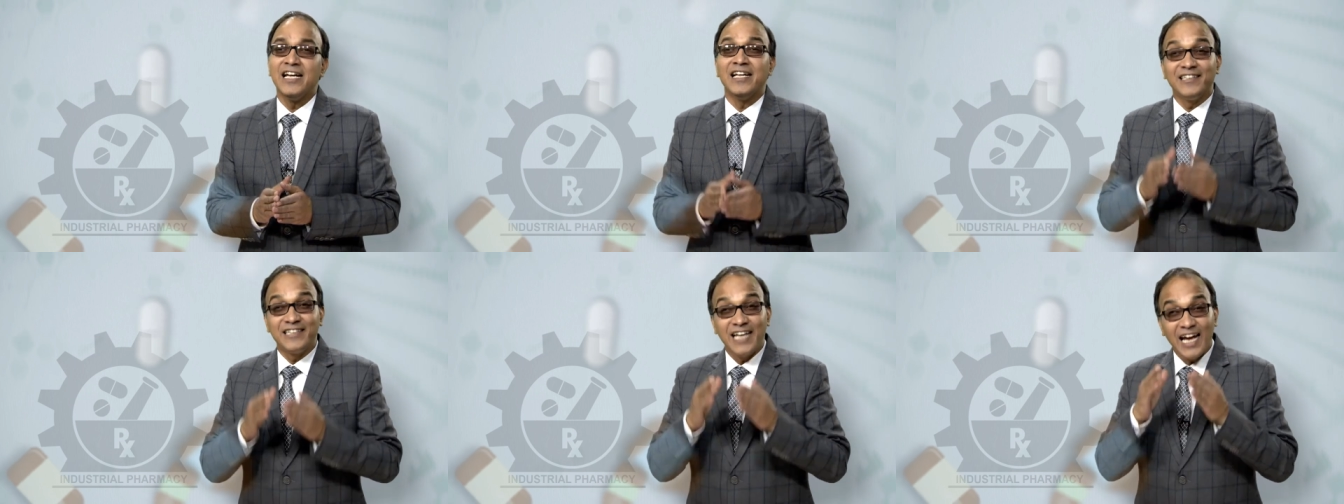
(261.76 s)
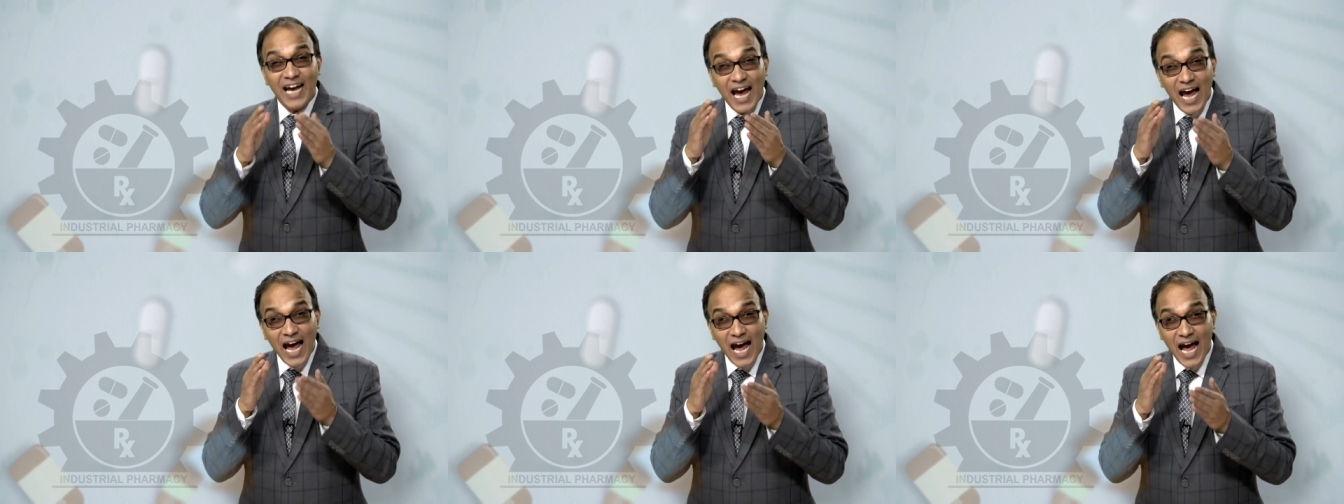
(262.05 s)

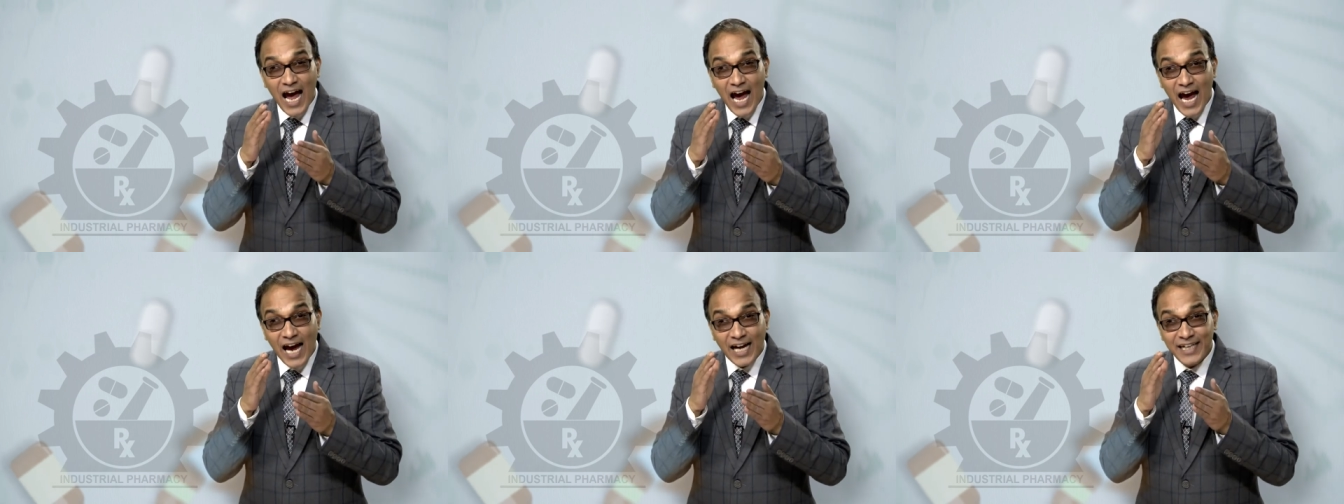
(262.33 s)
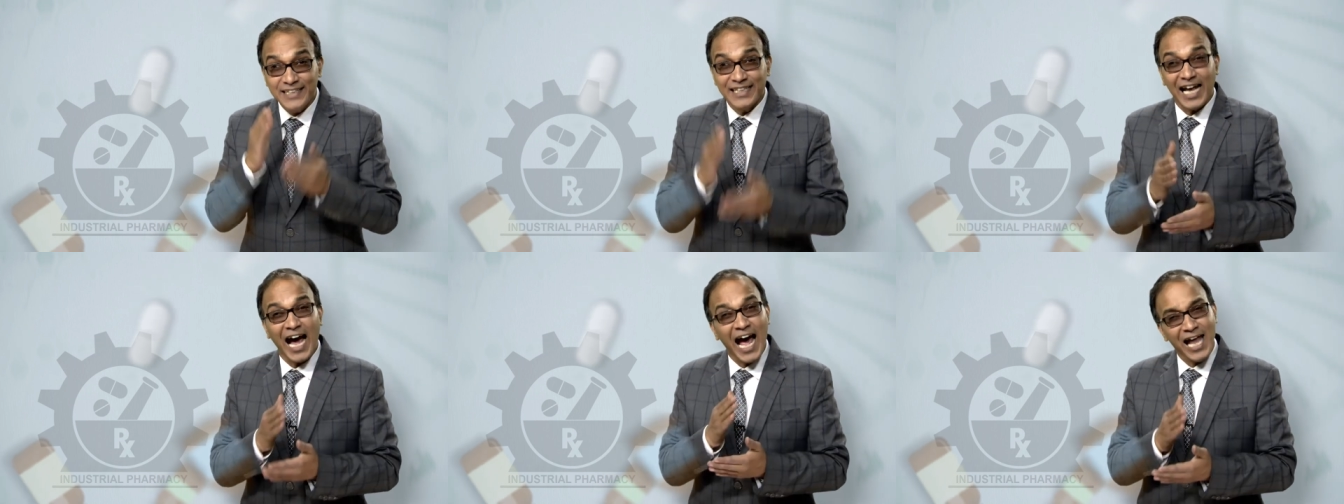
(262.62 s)
The
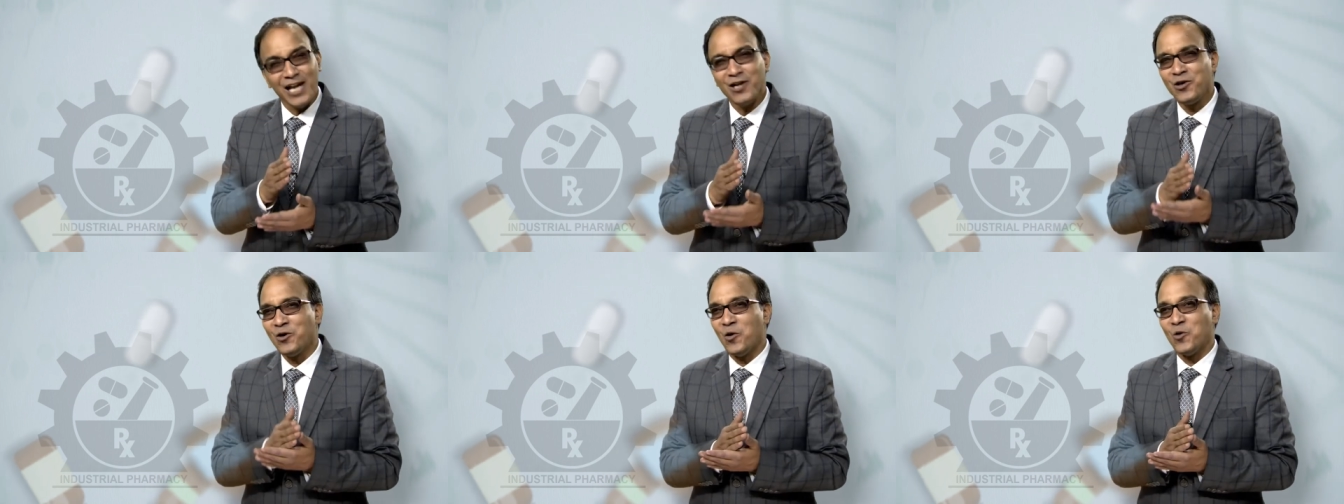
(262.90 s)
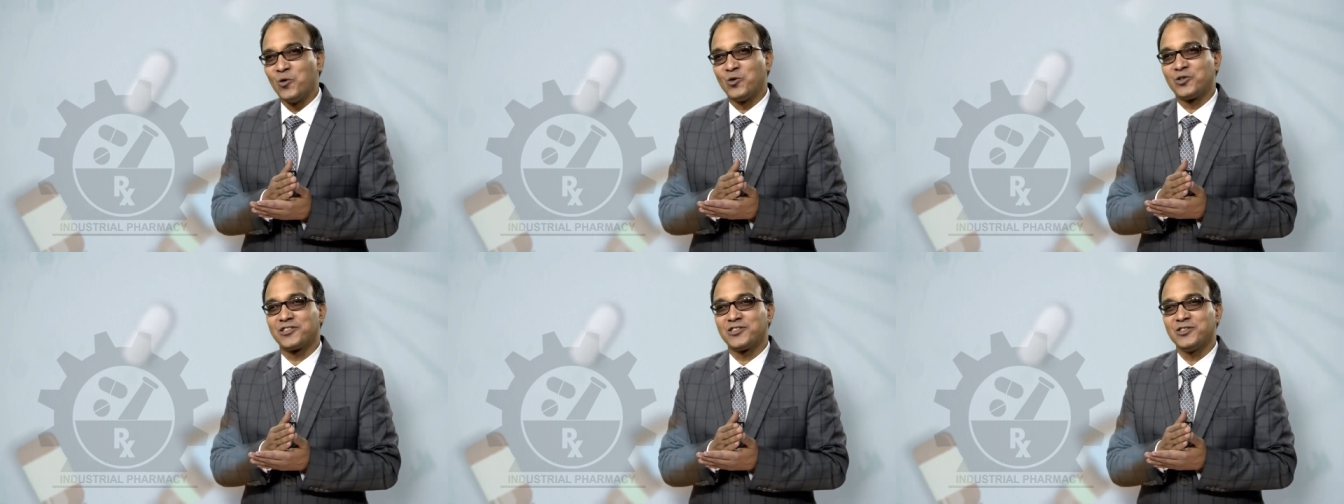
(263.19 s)
entire
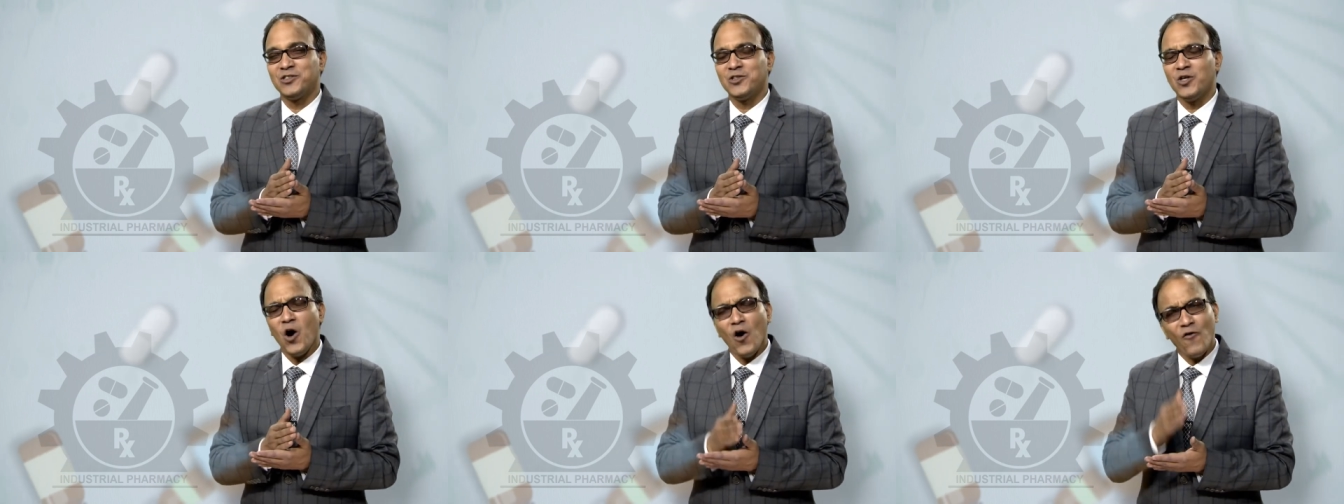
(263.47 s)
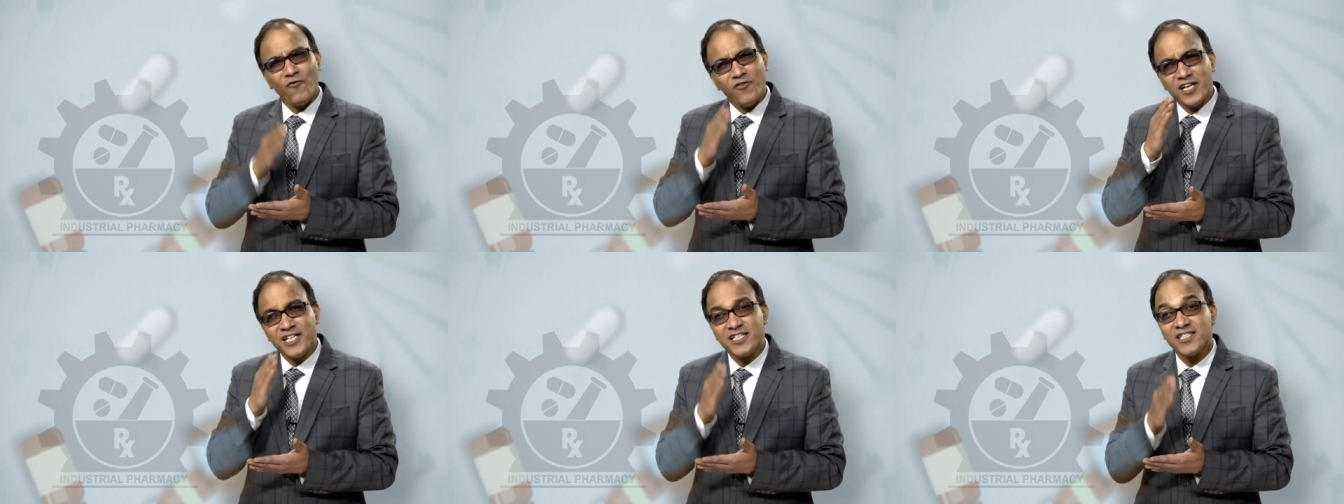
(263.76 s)
course
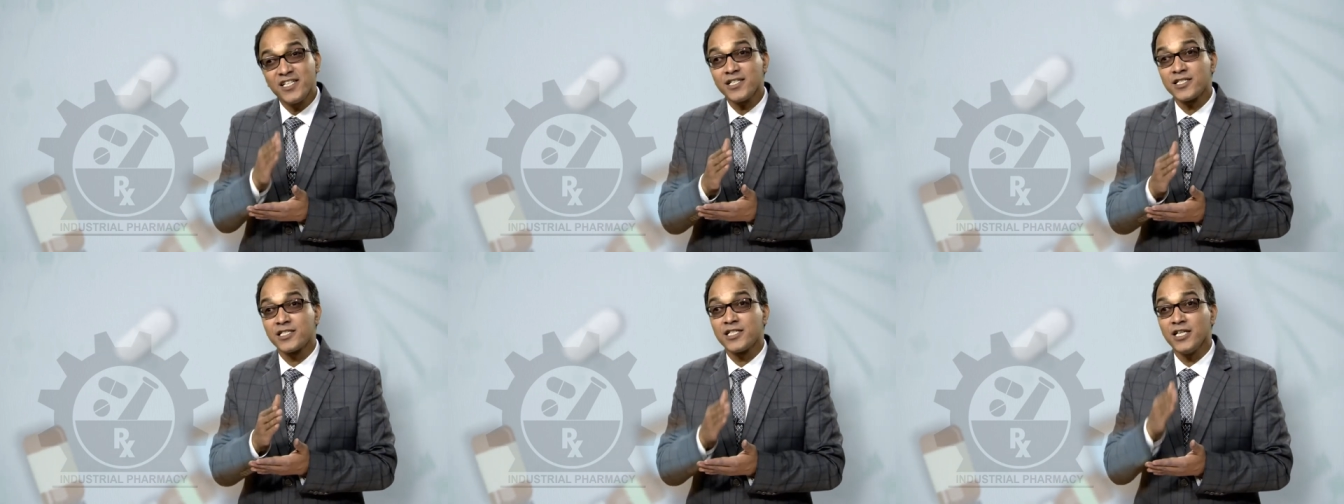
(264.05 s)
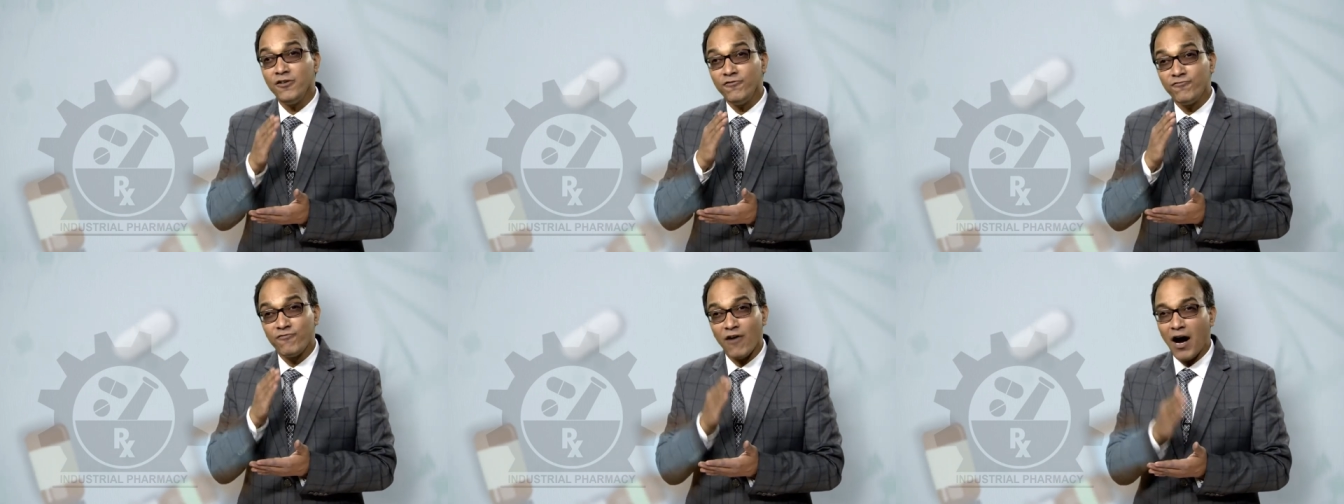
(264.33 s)
of
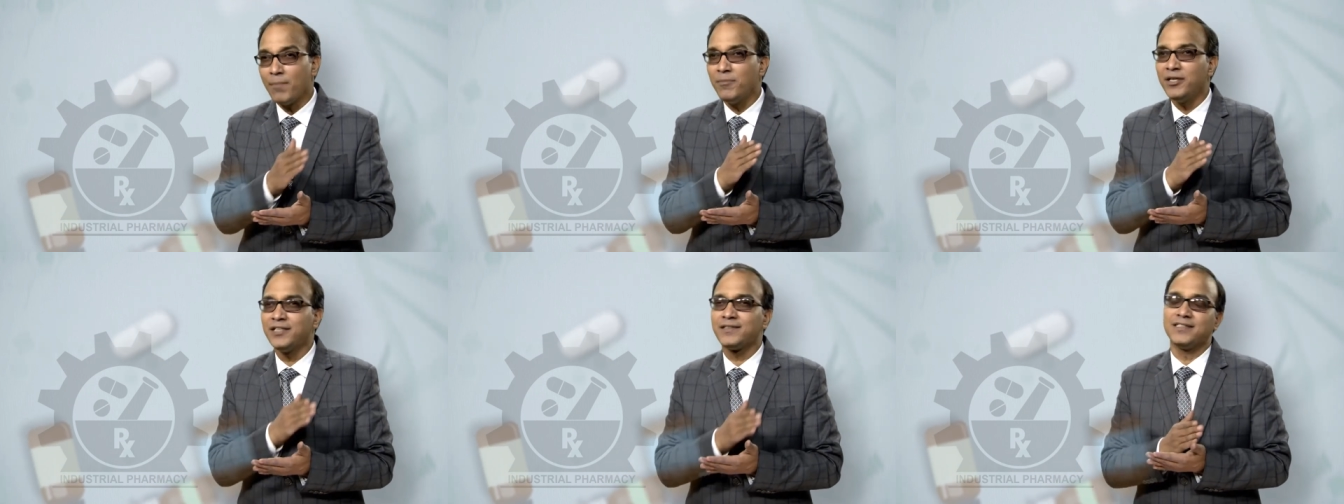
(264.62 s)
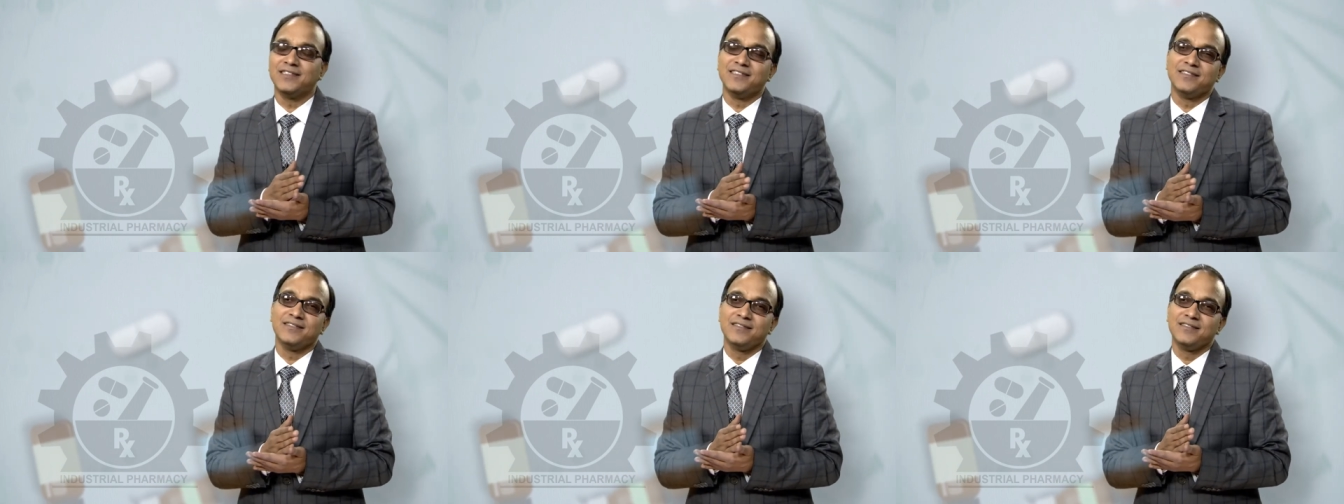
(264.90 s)
industrial
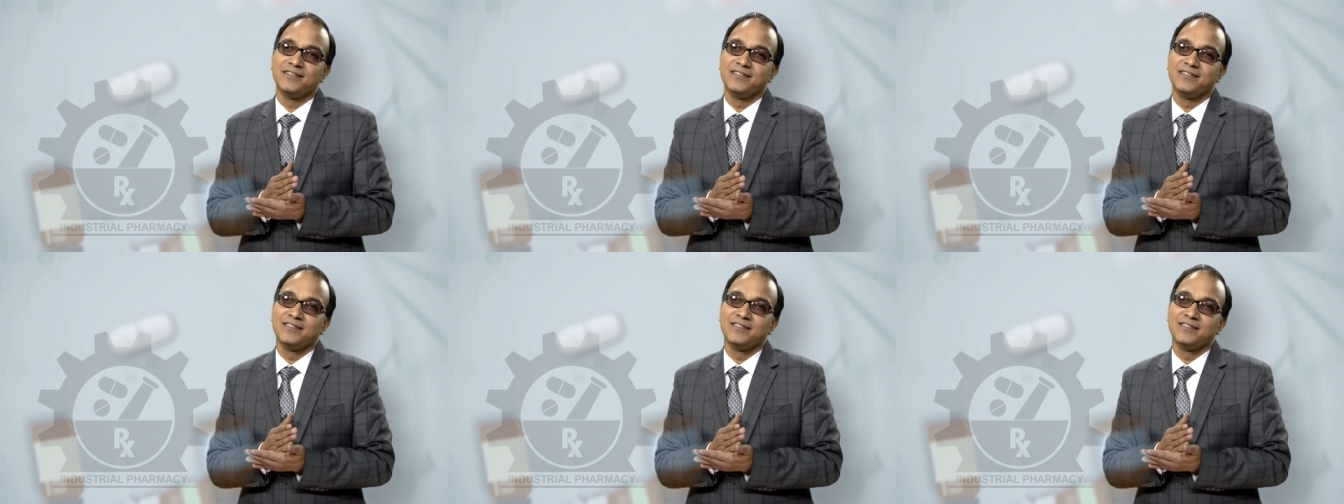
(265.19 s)
pharmacy